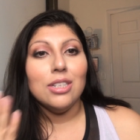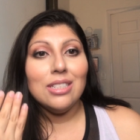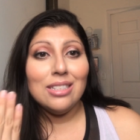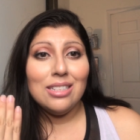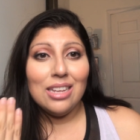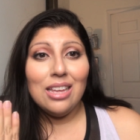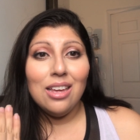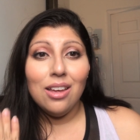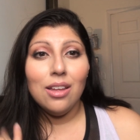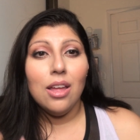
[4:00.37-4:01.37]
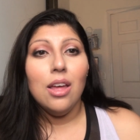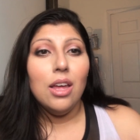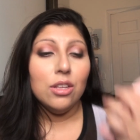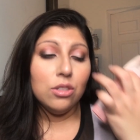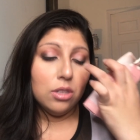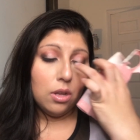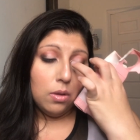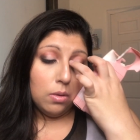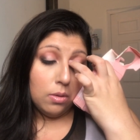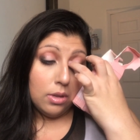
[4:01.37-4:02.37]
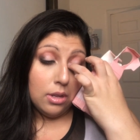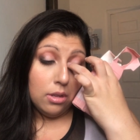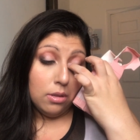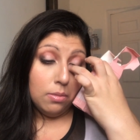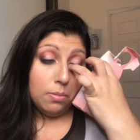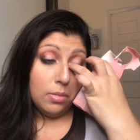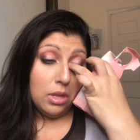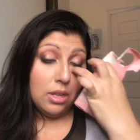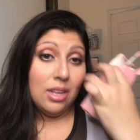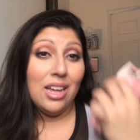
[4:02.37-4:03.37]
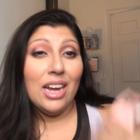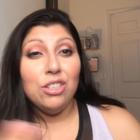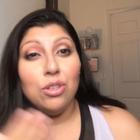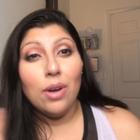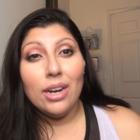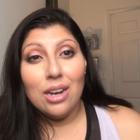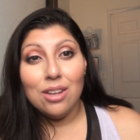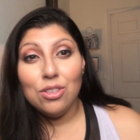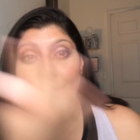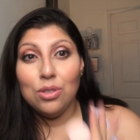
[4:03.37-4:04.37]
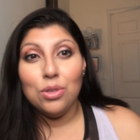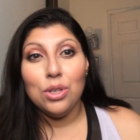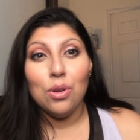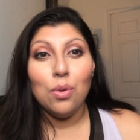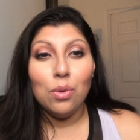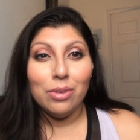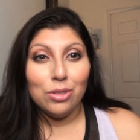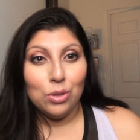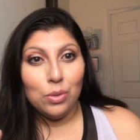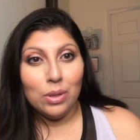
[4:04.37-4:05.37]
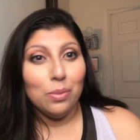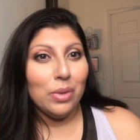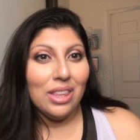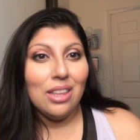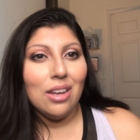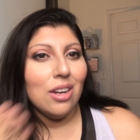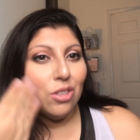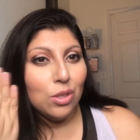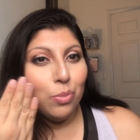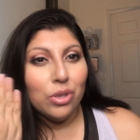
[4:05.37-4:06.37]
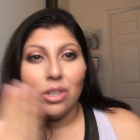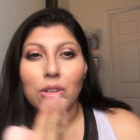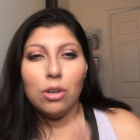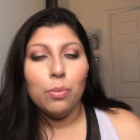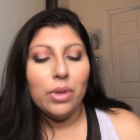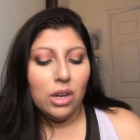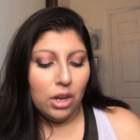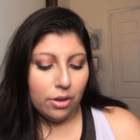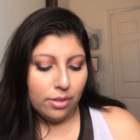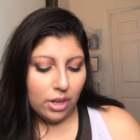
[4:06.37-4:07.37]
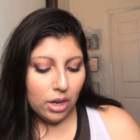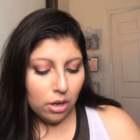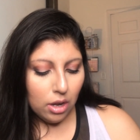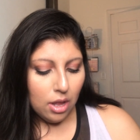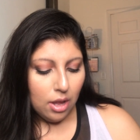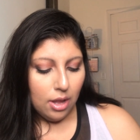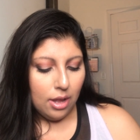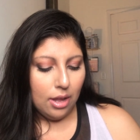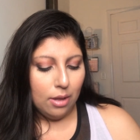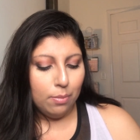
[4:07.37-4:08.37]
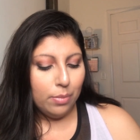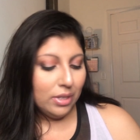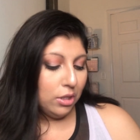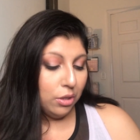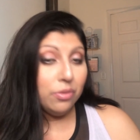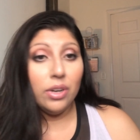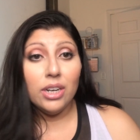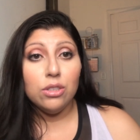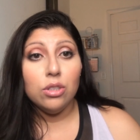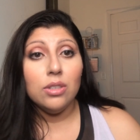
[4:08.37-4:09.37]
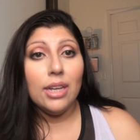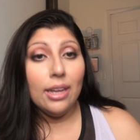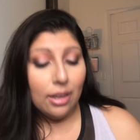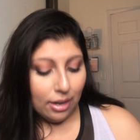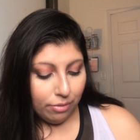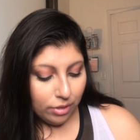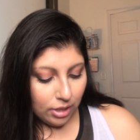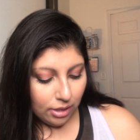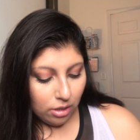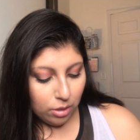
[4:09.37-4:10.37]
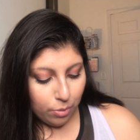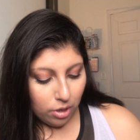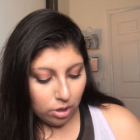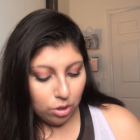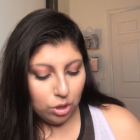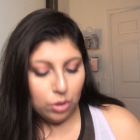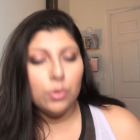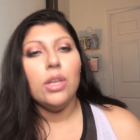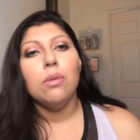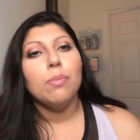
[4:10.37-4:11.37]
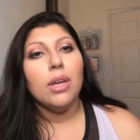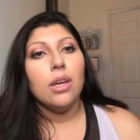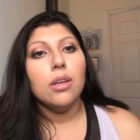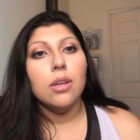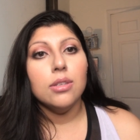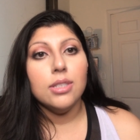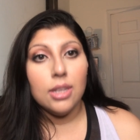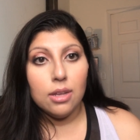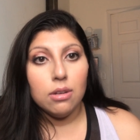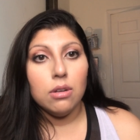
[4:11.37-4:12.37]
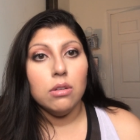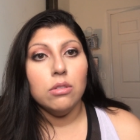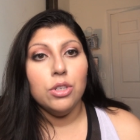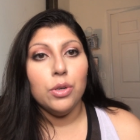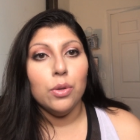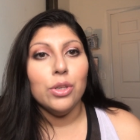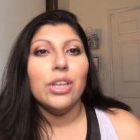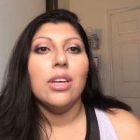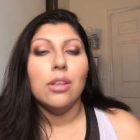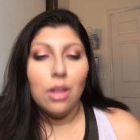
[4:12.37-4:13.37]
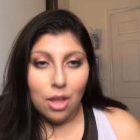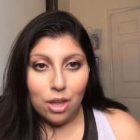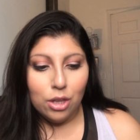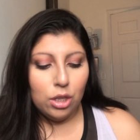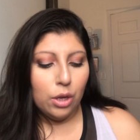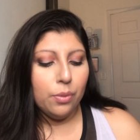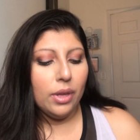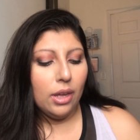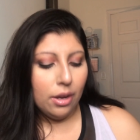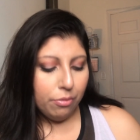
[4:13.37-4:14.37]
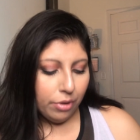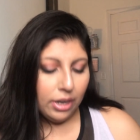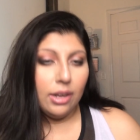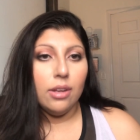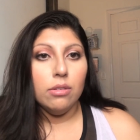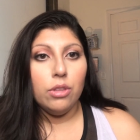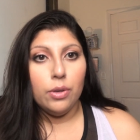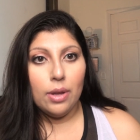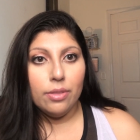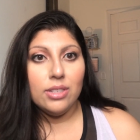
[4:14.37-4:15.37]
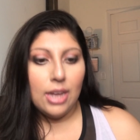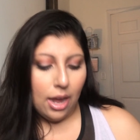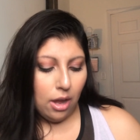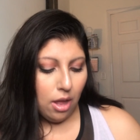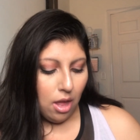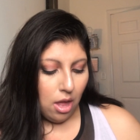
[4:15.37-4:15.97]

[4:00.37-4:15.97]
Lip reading: sticky, so I try not to, overdo it with it. I just put a little bit here and there. But so far I do like it. I feel like these products do keep my skin, looking glowy and radiant throughout the day,